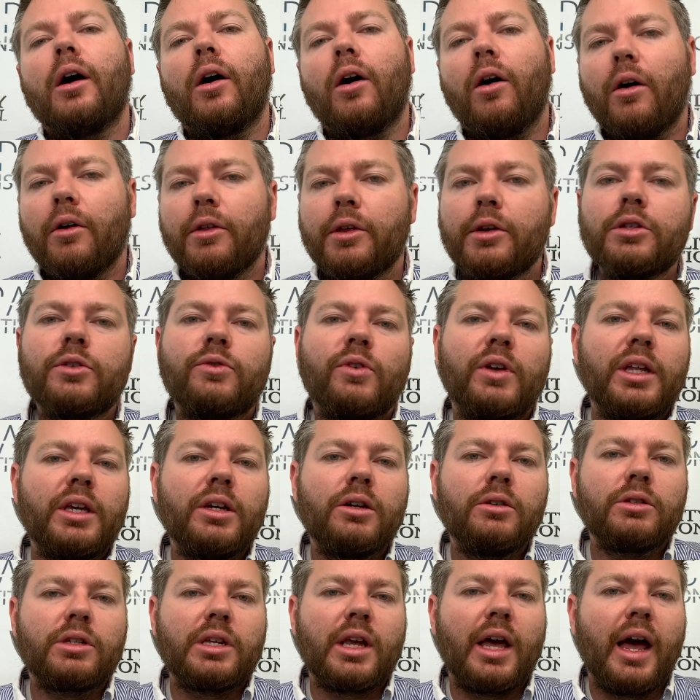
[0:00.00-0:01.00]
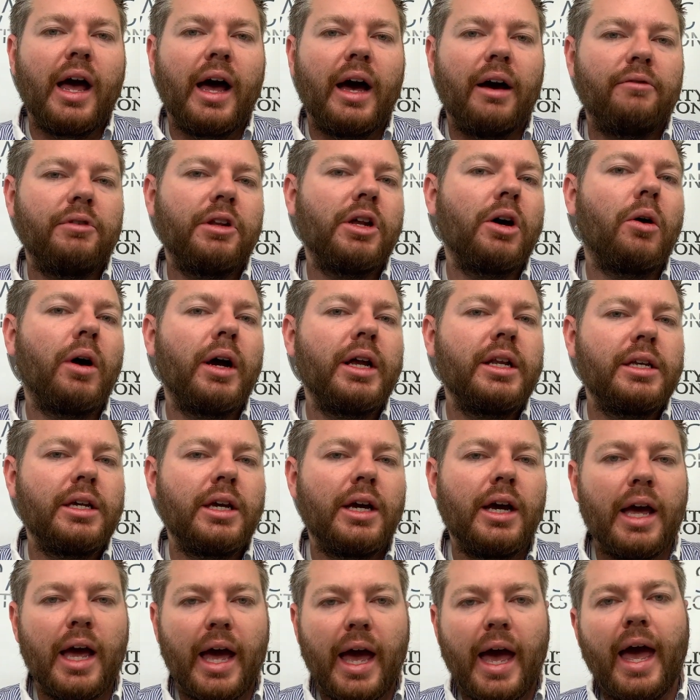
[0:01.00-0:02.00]
All those videos have no
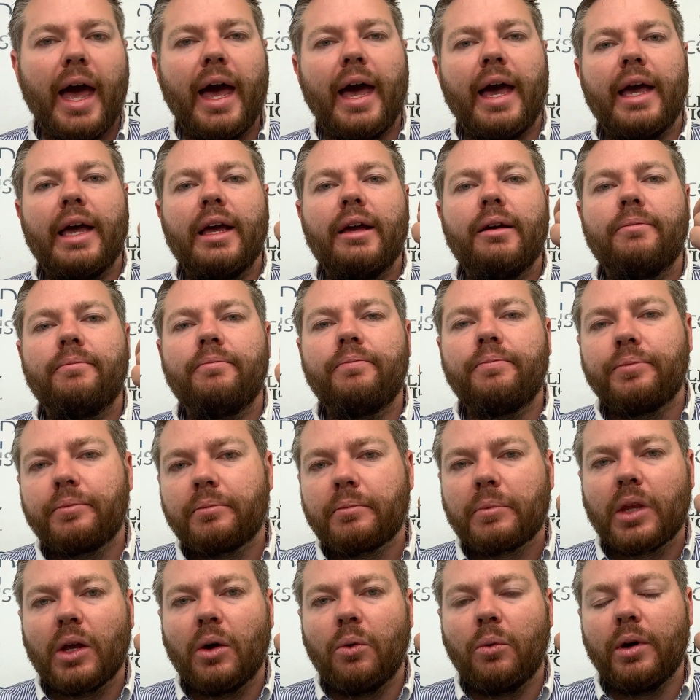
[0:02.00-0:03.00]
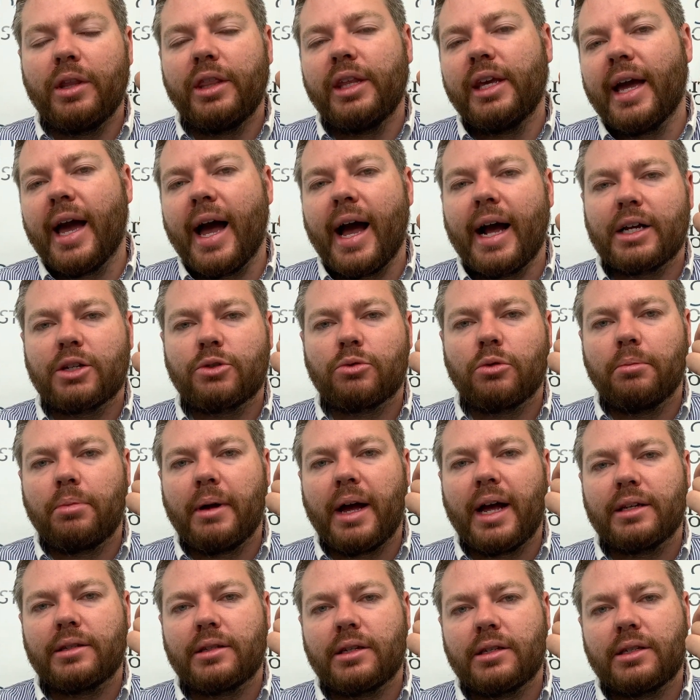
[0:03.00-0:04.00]
idea, A, when the acts will
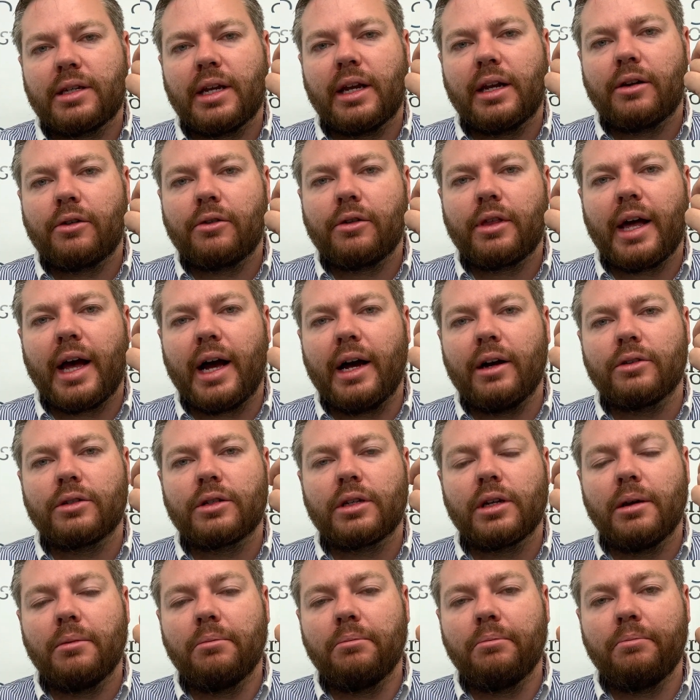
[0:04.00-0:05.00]
pass the Senate or the House,